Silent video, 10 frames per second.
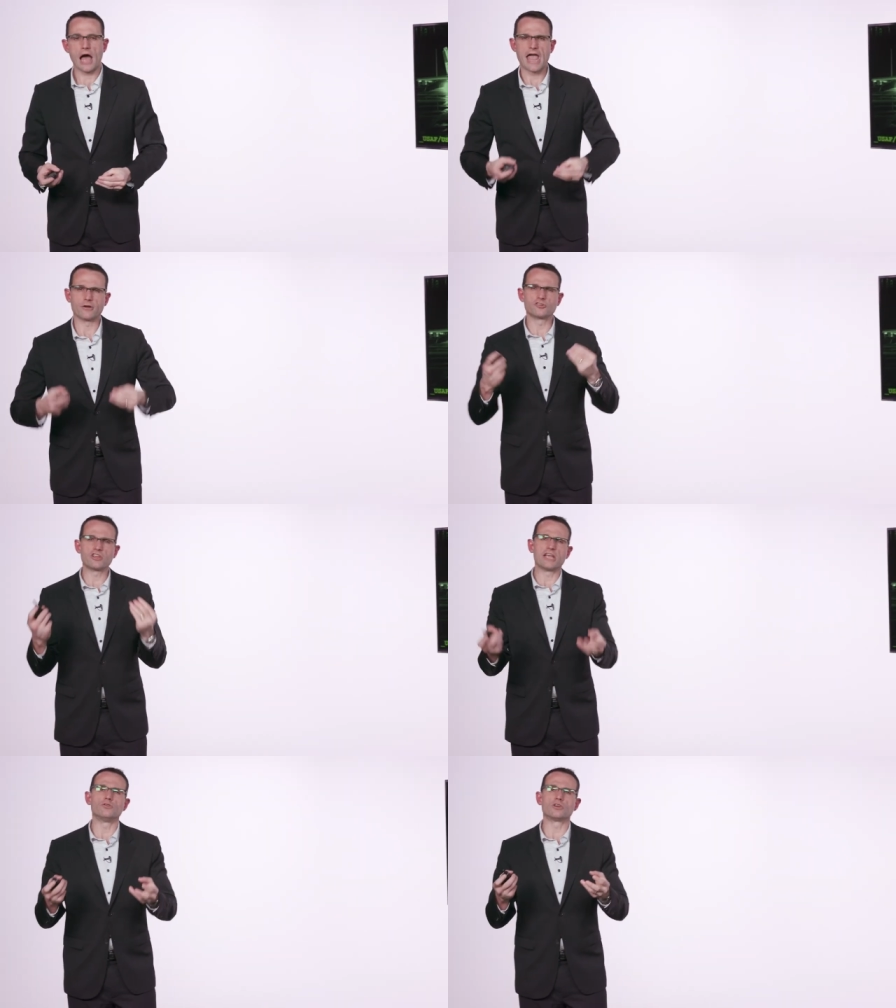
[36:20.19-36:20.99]
I
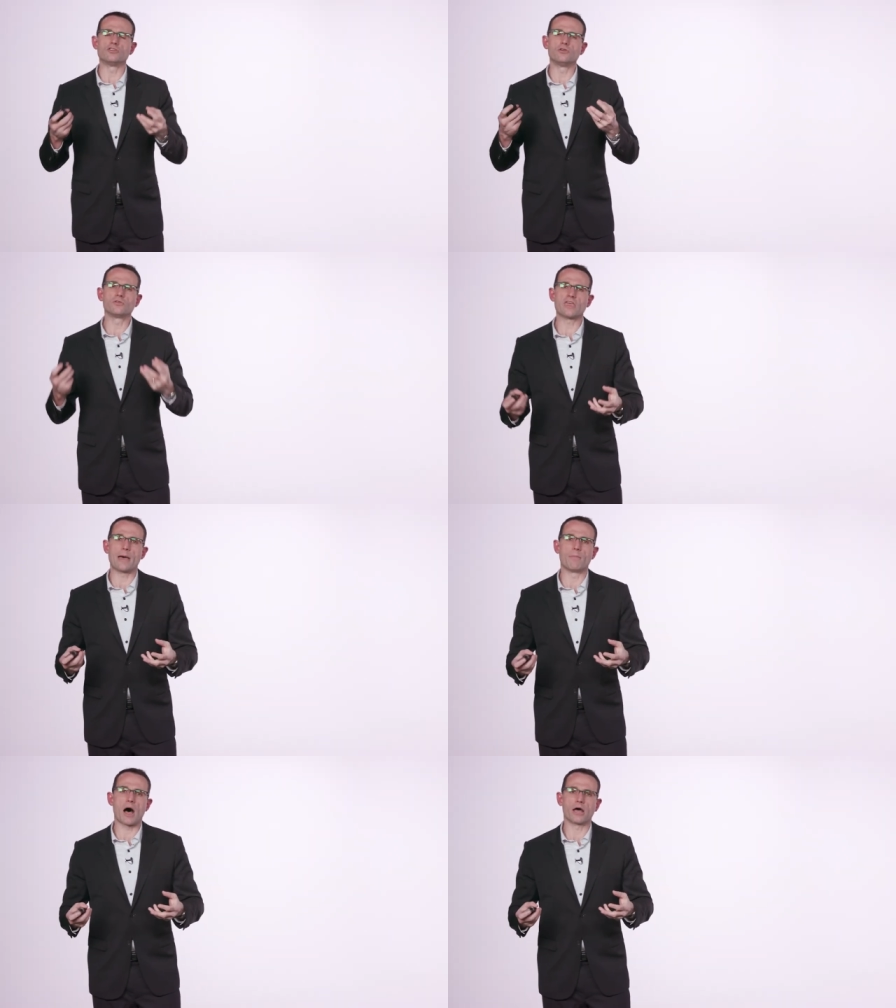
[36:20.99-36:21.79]
understand you can use
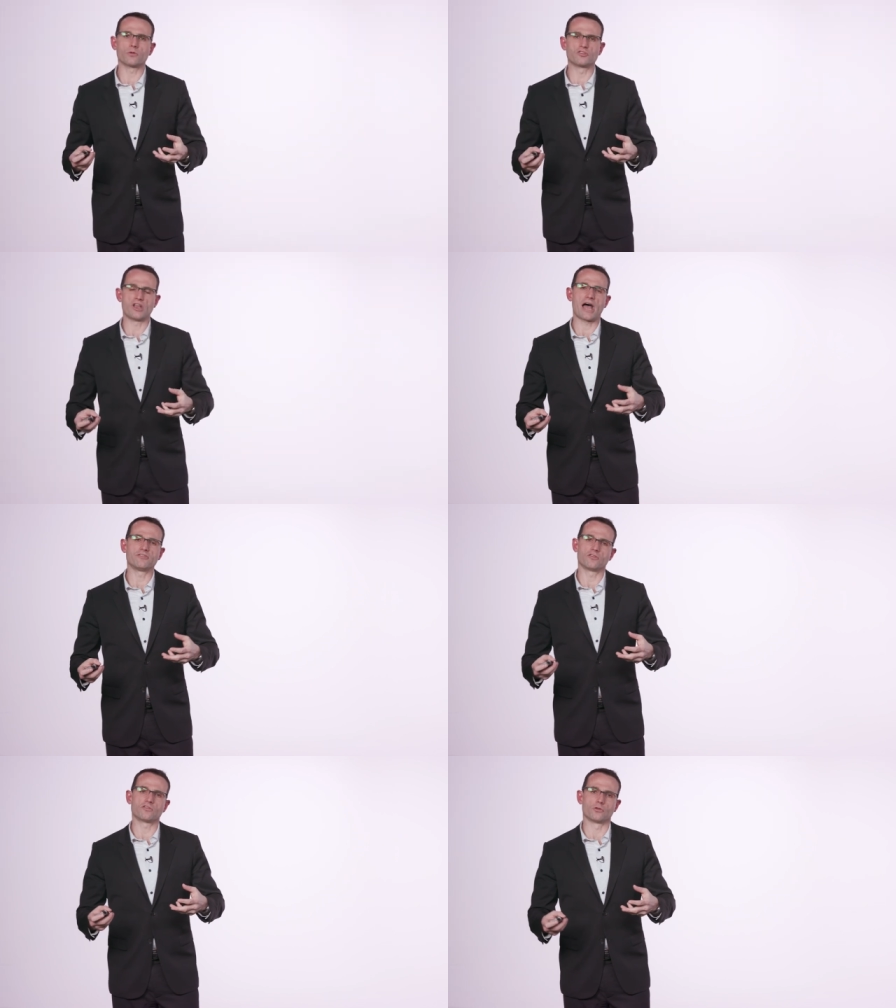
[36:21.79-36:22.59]
that model to
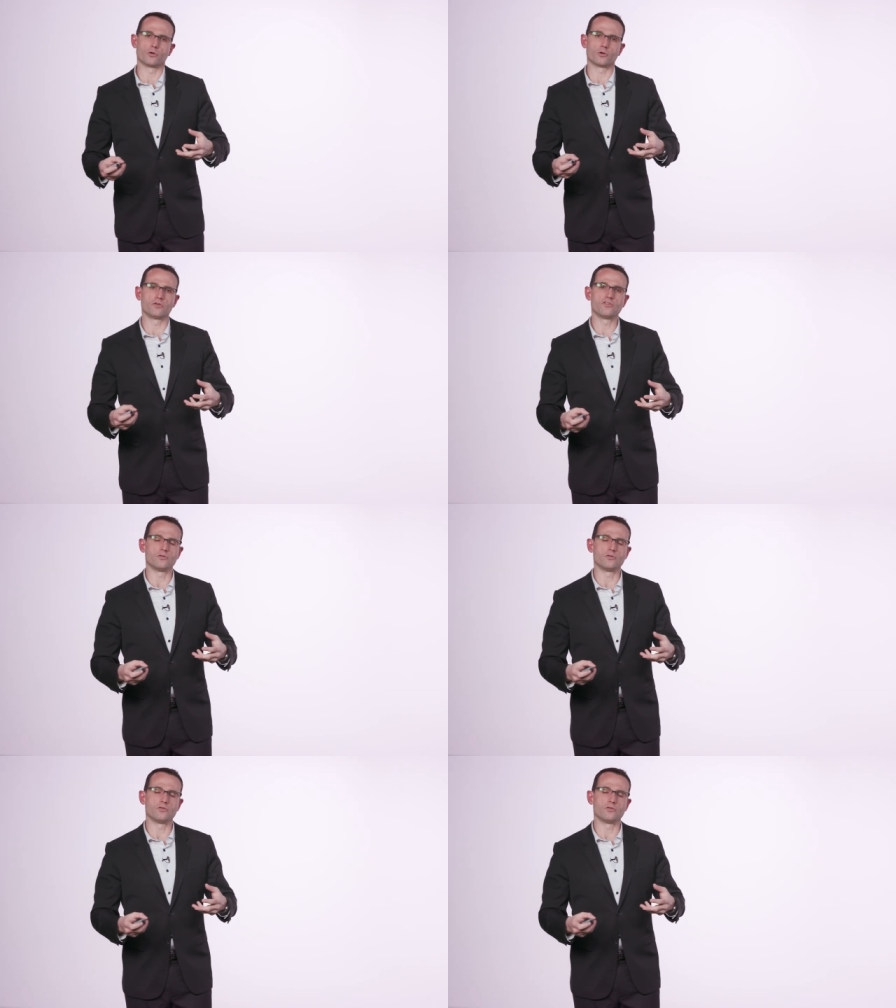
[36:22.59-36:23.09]
not just learn